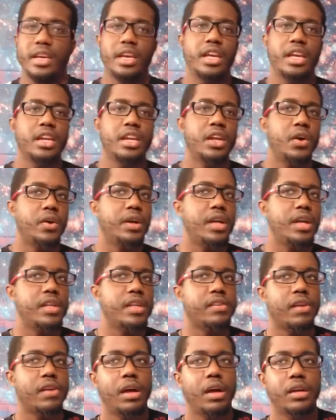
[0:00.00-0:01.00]
You know what?
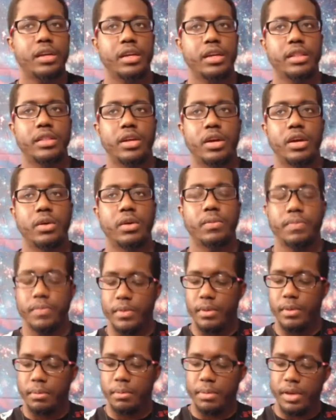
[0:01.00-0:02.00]
It's all good though,
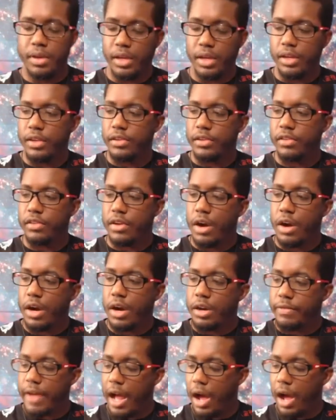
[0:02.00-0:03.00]
because the
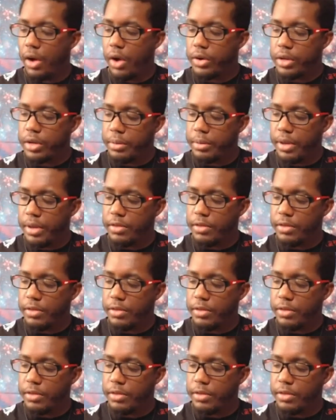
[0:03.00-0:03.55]
card of alchemy,